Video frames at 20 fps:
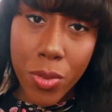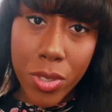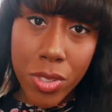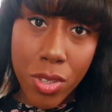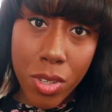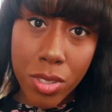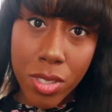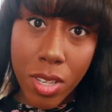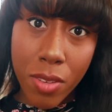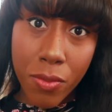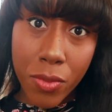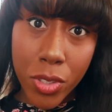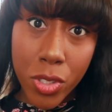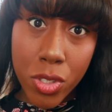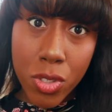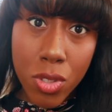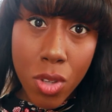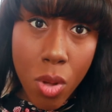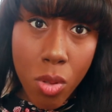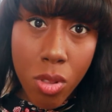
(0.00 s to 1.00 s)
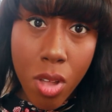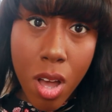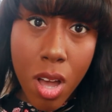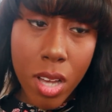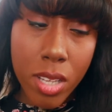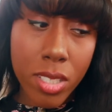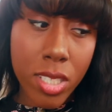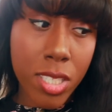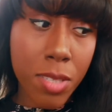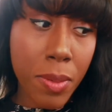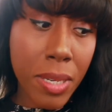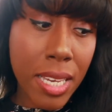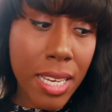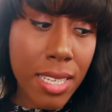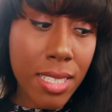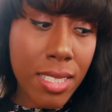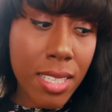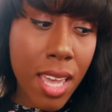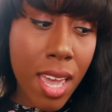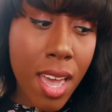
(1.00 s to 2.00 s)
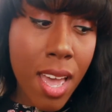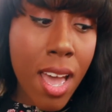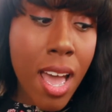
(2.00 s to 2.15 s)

results of for so long, just because